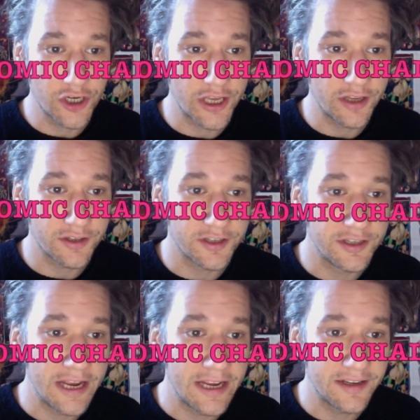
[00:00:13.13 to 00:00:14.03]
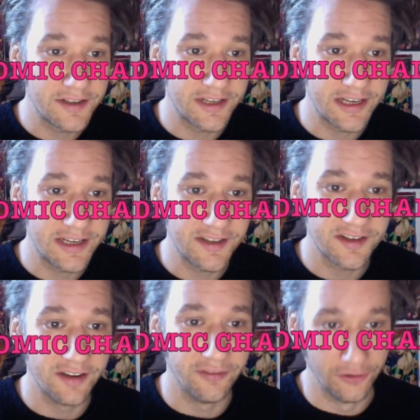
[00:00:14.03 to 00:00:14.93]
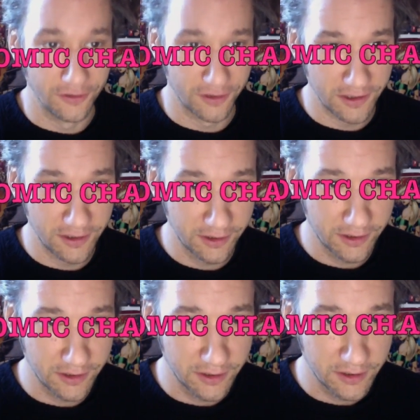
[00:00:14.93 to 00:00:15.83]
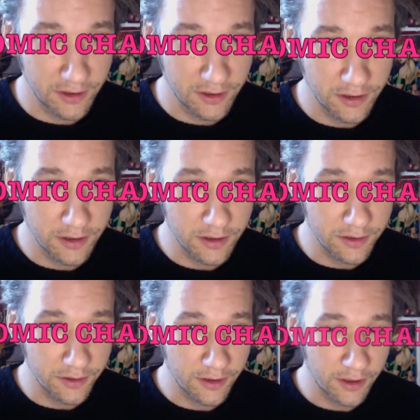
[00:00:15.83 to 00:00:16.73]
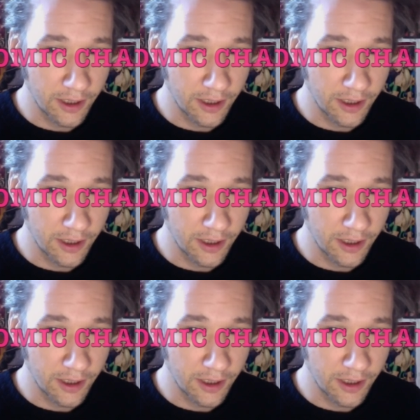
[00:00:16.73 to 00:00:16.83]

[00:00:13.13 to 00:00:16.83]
and today is day 17.